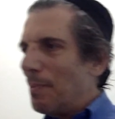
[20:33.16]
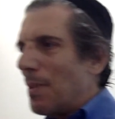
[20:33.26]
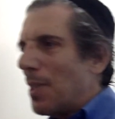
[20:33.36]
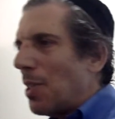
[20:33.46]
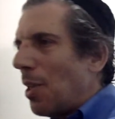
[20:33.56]

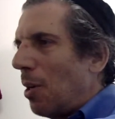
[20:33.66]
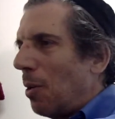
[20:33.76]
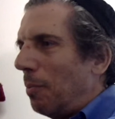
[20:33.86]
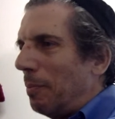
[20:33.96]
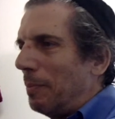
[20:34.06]
So
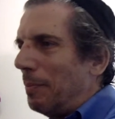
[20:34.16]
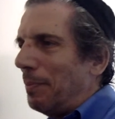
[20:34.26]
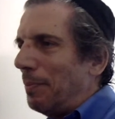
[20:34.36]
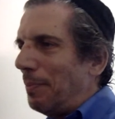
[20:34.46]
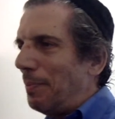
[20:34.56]

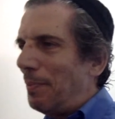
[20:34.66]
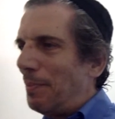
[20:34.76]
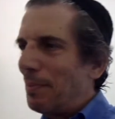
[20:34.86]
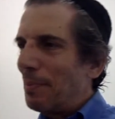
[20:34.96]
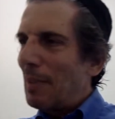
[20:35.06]

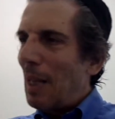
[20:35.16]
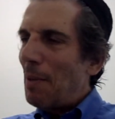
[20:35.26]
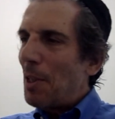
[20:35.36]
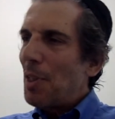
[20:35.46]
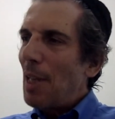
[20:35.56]
I'm going
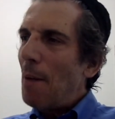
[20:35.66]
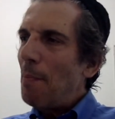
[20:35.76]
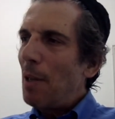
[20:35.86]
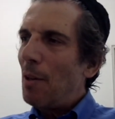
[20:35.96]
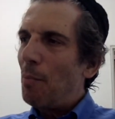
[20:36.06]
to stop
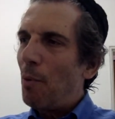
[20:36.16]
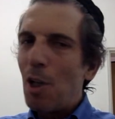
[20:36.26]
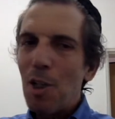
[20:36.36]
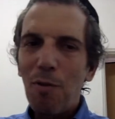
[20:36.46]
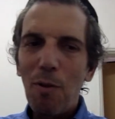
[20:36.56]
here and
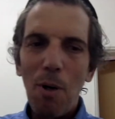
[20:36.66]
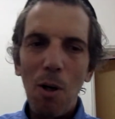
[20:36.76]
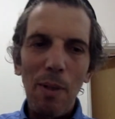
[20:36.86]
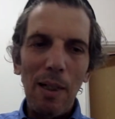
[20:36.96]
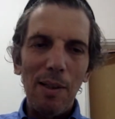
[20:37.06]
pause for a
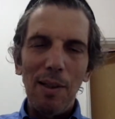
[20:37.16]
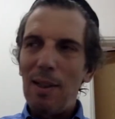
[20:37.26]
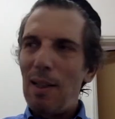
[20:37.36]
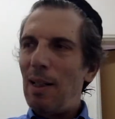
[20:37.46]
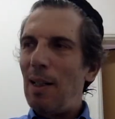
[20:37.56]
moment.
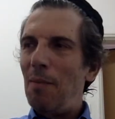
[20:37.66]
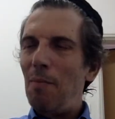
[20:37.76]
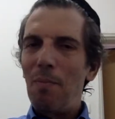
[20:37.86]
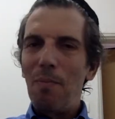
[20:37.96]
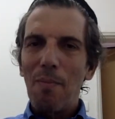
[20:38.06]

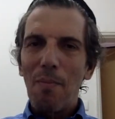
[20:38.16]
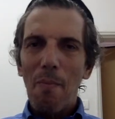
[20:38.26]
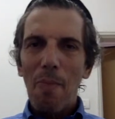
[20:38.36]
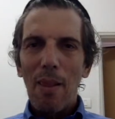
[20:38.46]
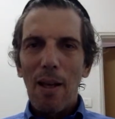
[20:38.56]
Um,
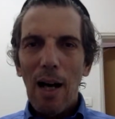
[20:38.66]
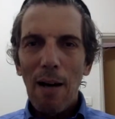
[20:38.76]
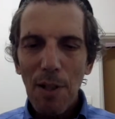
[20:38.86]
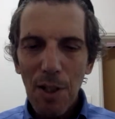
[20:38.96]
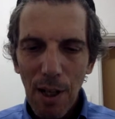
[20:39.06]

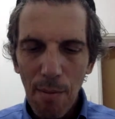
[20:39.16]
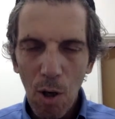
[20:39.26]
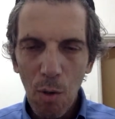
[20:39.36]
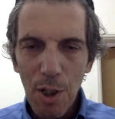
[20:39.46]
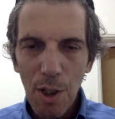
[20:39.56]
obviously, I'm
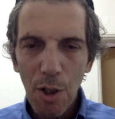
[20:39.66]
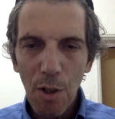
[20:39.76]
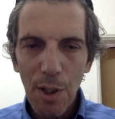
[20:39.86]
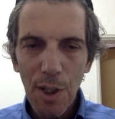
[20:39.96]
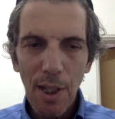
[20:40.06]
always
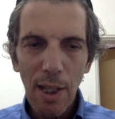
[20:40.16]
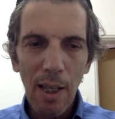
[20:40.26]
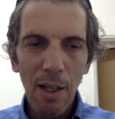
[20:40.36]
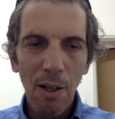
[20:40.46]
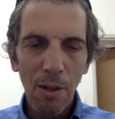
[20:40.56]
curious to
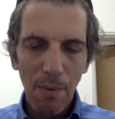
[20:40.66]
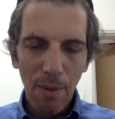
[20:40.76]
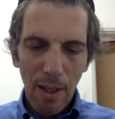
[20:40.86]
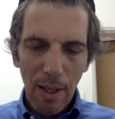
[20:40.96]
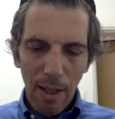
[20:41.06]
hear
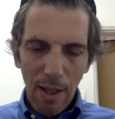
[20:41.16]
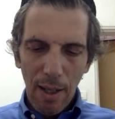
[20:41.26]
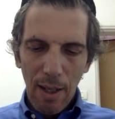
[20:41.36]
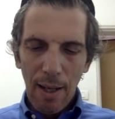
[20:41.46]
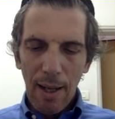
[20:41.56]

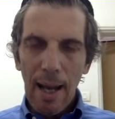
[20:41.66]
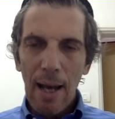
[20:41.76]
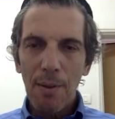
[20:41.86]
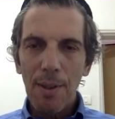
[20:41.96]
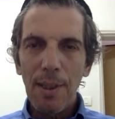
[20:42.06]
uh,
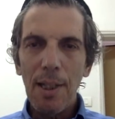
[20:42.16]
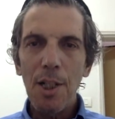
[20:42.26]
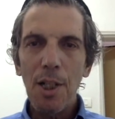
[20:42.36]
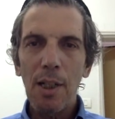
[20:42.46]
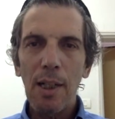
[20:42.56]
how the
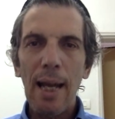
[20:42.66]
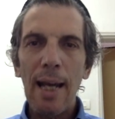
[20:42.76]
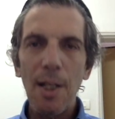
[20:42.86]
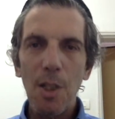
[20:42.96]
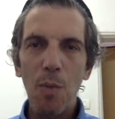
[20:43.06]
teaching
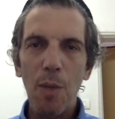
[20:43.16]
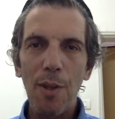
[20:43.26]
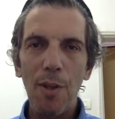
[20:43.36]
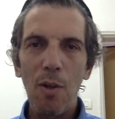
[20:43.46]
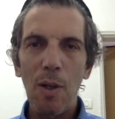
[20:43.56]
lands
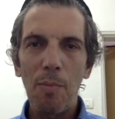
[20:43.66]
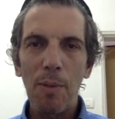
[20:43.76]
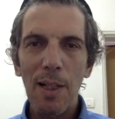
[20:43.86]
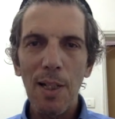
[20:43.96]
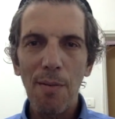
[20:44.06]
with you, and
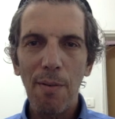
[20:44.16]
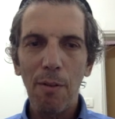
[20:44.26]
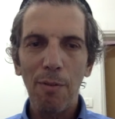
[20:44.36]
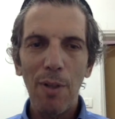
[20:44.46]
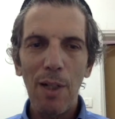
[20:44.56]
please
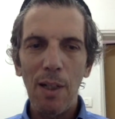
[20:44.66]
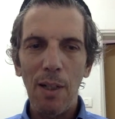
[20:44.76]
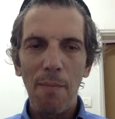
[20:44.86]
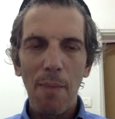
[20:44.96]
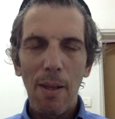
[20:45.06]
feel free
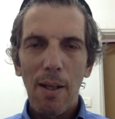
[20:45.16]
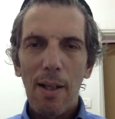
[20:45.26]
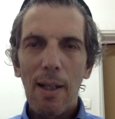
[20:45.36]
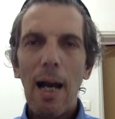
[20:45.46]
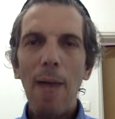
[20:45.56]
to
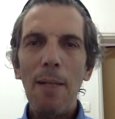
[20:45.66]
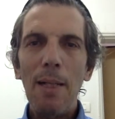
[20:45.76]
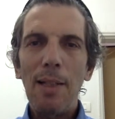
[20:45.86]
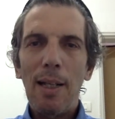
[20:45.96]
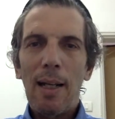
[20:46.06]

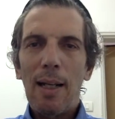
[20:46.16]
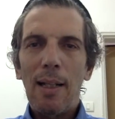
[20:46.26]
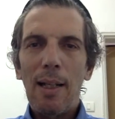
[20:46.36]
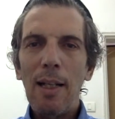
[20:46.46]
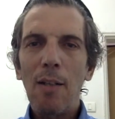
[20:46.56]
comment
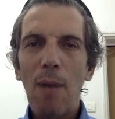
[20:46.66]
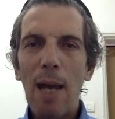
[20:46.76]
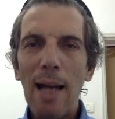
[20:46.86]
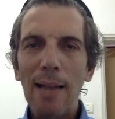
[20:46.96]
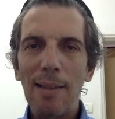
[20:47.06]
and
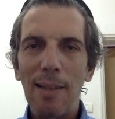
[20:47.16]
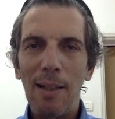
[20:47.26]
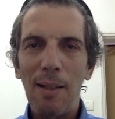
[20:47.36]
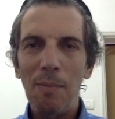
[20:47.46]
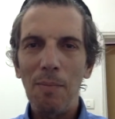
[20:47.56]
interact.
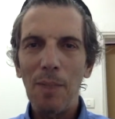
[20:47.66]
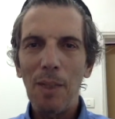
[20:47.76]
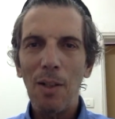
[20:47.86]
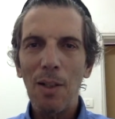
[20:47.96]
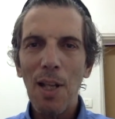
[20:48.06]
Um, you
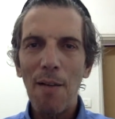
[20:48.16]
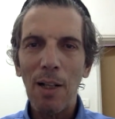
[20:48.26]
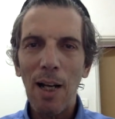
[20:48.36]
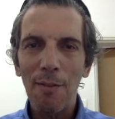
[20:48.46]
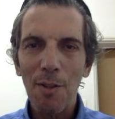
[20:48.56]
know, let's have a
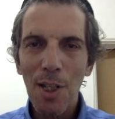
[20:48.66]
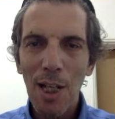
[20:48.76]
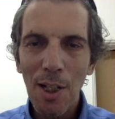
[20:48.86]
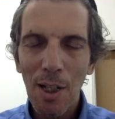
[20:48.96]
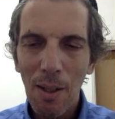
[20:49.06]

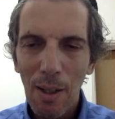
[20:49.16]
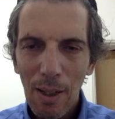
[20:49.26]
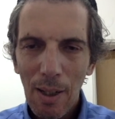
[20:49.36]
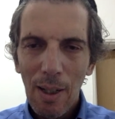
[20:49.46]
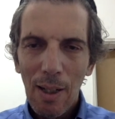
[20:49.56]
conversation
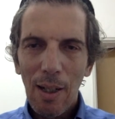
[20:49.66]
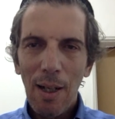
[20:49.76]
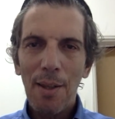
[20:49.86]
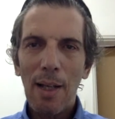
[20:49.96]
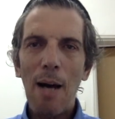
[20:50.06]

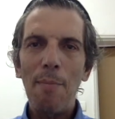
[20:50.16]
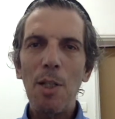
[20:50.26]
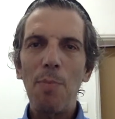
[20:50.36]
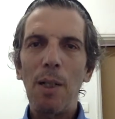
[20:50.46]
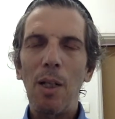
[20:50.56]
in the
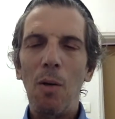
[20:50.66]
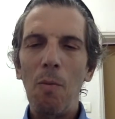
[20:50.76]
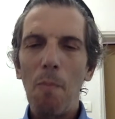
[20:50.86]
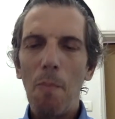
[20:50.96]
comments below.